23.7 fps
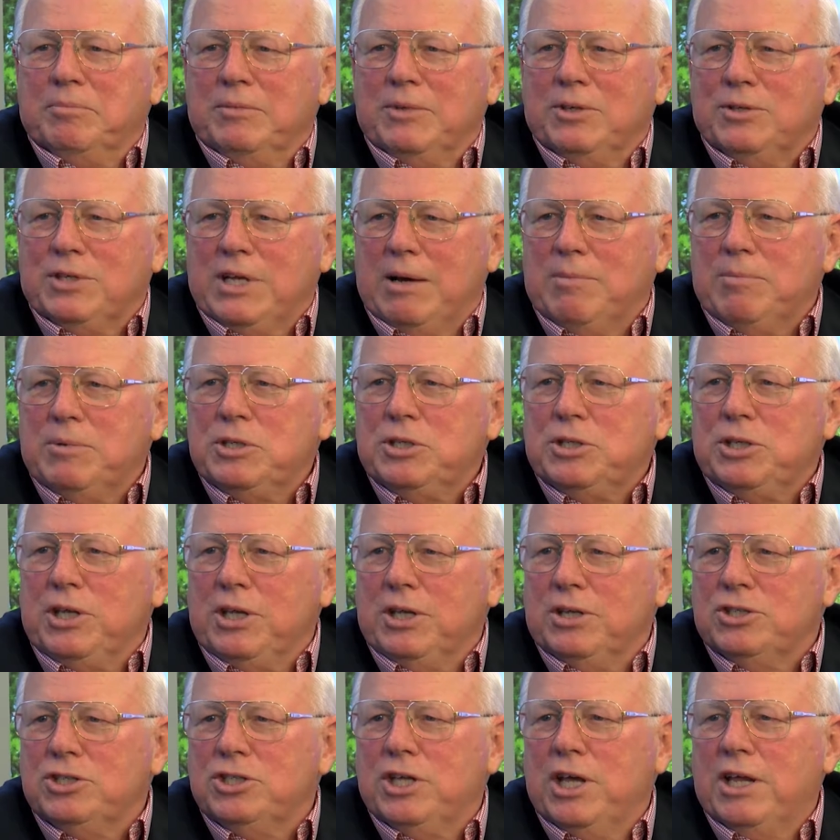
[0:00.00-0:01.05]
There's obviously
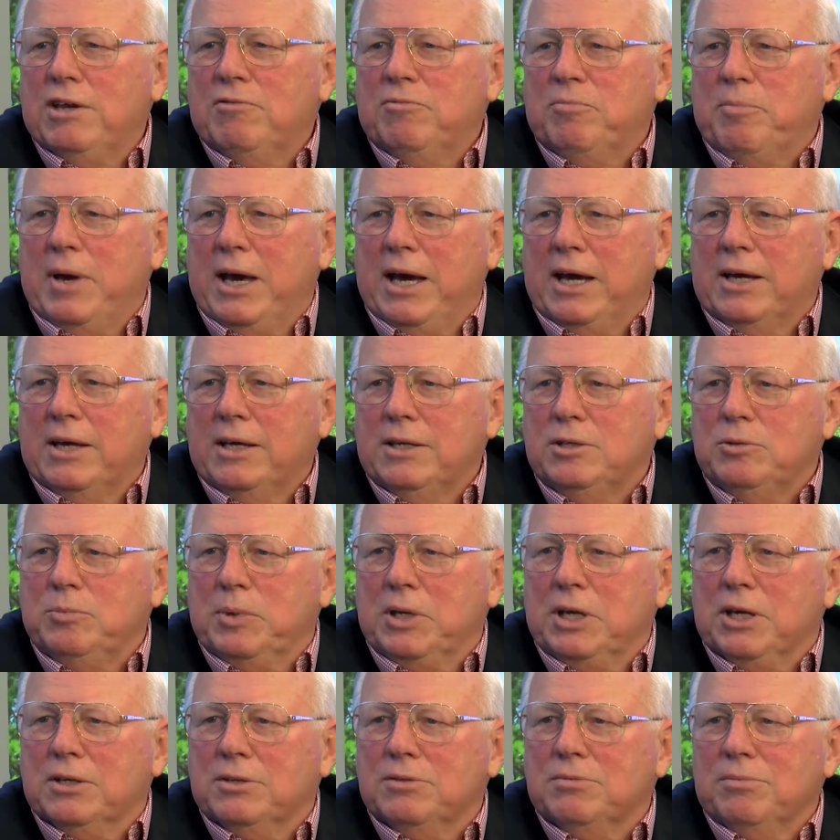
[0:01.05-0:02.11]
the incentive package
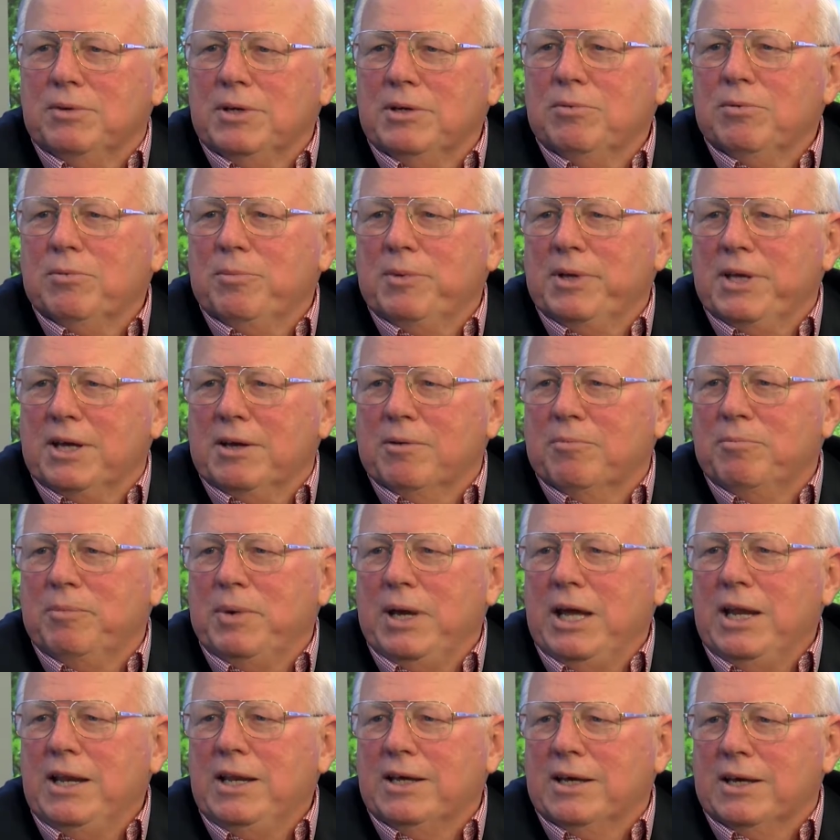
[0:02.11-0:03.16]
because we will be
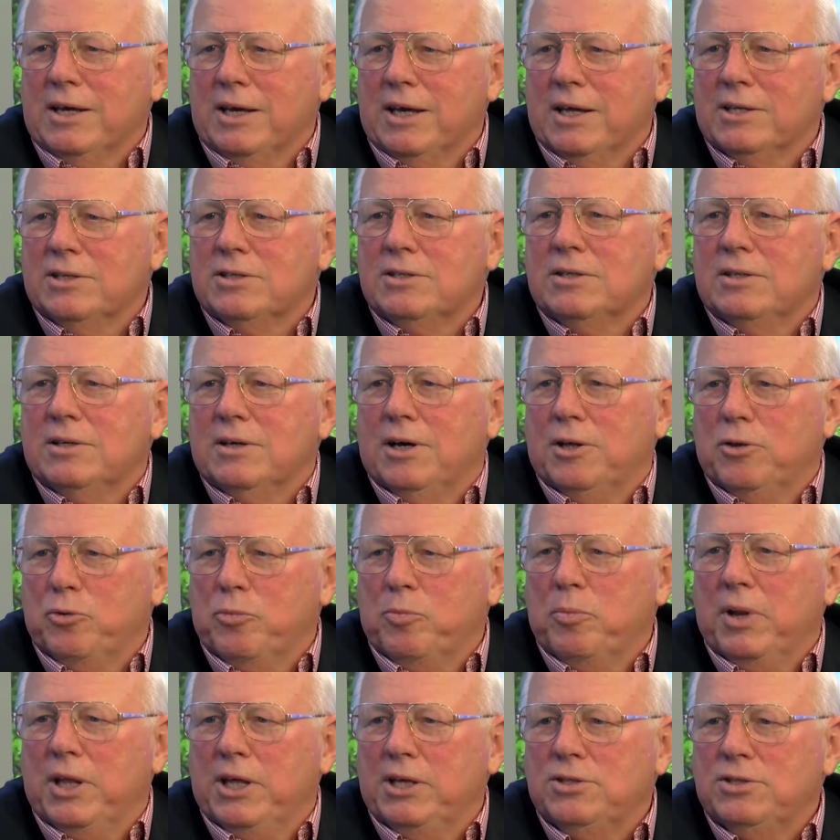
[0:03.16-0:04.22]
competing against other
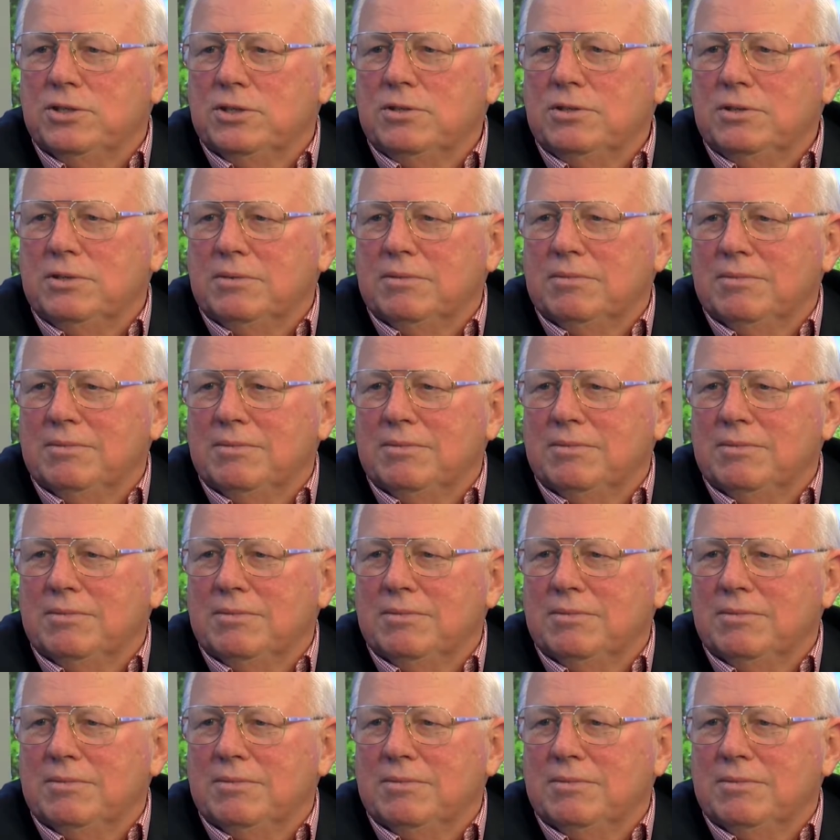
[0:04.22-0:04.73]
places.